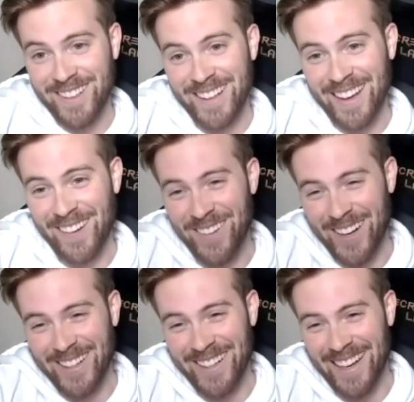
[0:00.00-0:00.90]
I'm not
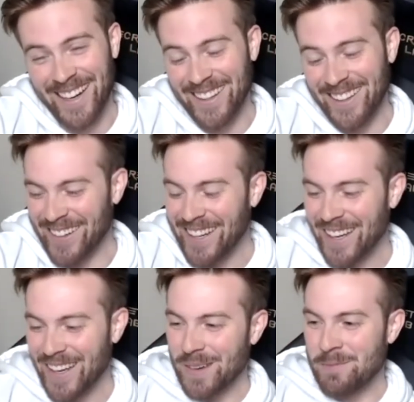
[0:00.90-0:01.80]
gonna lie to you,
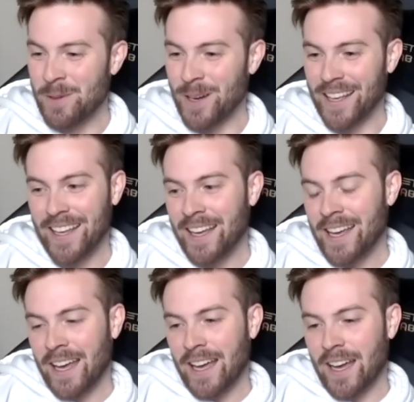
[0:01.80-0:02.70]
but
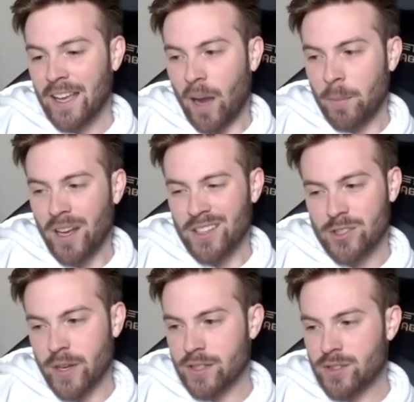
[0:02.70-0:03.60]
I'm not
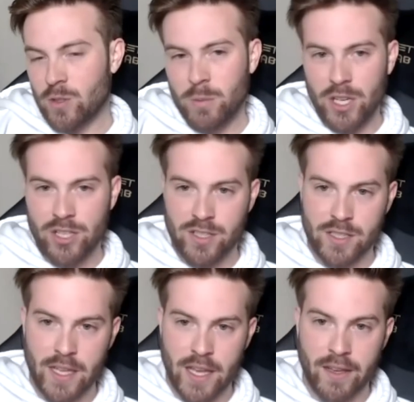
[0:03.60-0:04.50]
stressed too much just
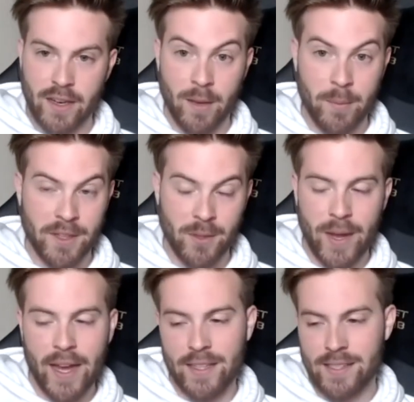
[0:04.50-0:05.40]
yet. I mean, the way
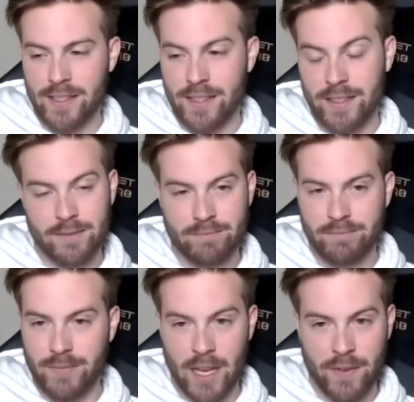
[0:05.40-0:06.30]
I see it,
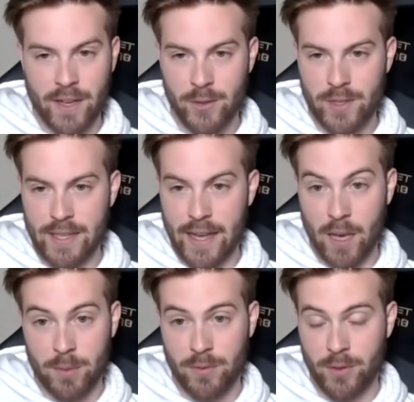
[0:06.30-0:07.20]
I've had to
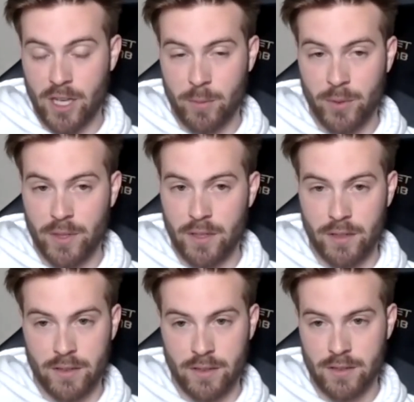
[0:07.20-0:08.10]
adapt for a couple
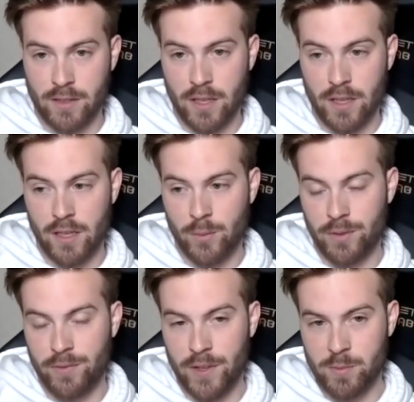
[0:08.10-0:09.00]
years, like with
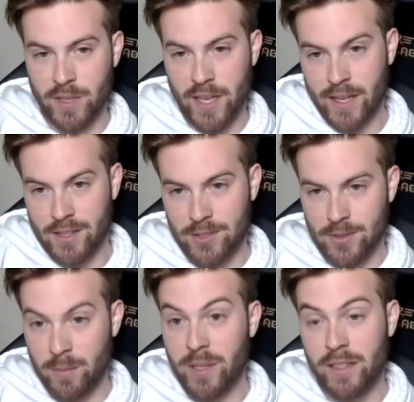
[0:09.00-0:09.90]
Facebook ads. So
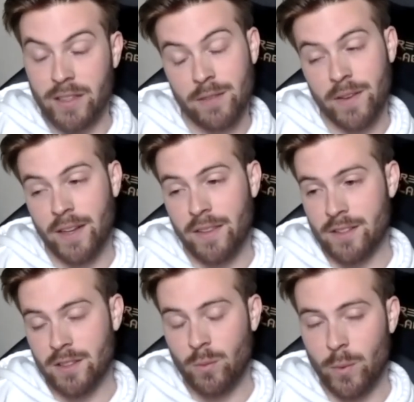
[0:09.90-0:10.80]
I mean, if anything, it's
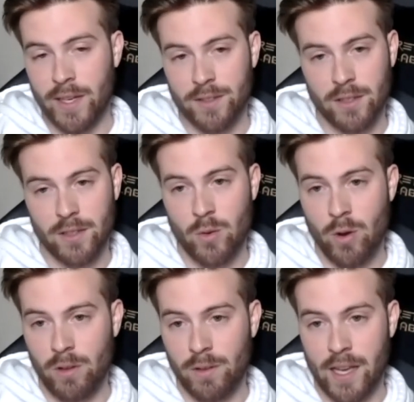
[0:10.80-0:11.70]
going to weed out the low
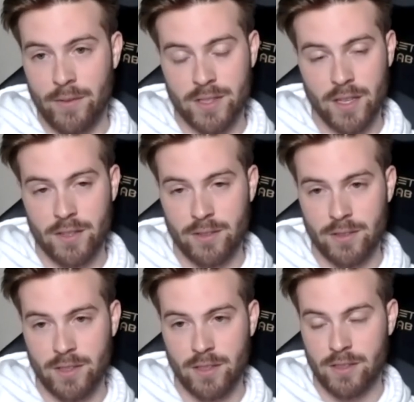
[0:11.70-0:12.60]
quality advertisers
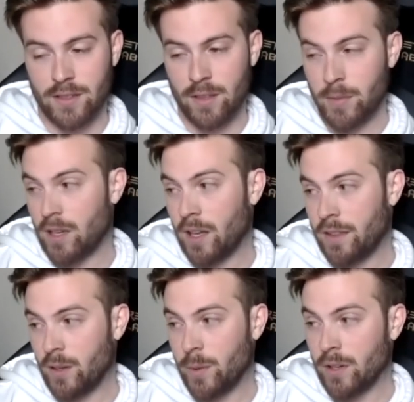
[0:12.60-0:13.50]
because I mean, I
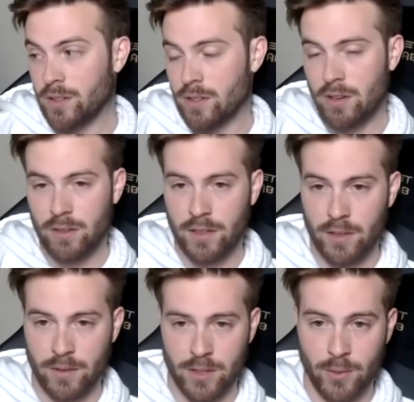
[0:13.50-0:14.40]
think we all saw you
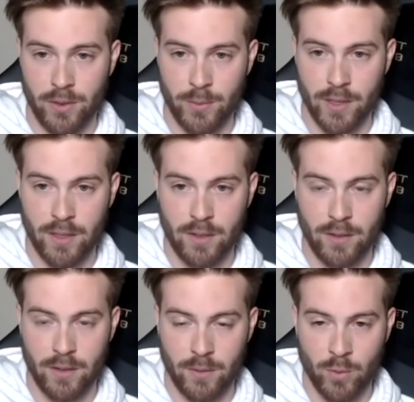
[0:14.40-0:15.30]
know Q3
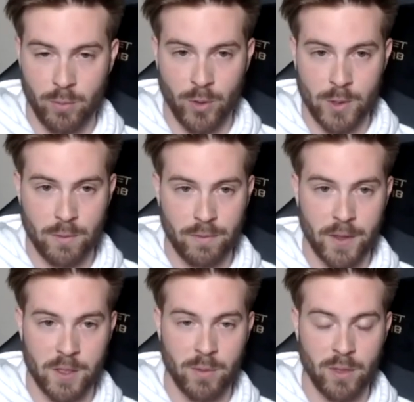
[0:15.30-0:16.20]
reports from
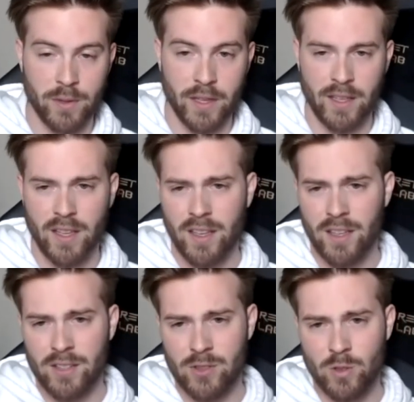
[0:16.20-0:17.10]
Facebook with like
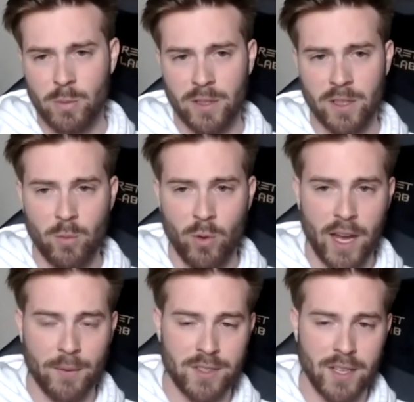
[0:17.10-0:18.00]
two million more
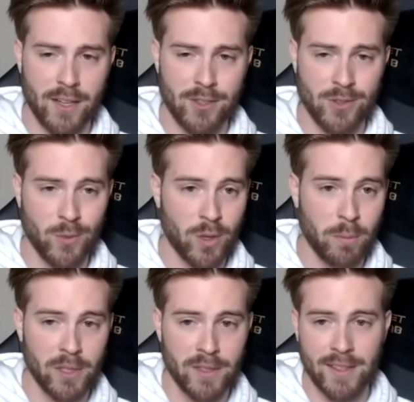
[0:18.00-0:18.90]
advertisers and one
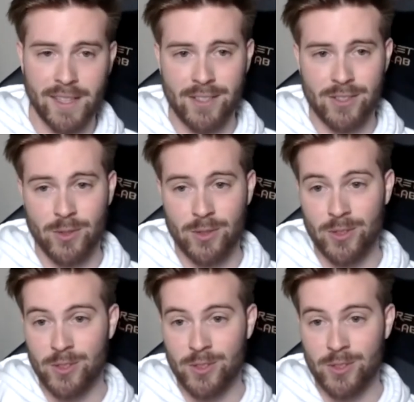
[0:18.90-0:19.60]
million less users, where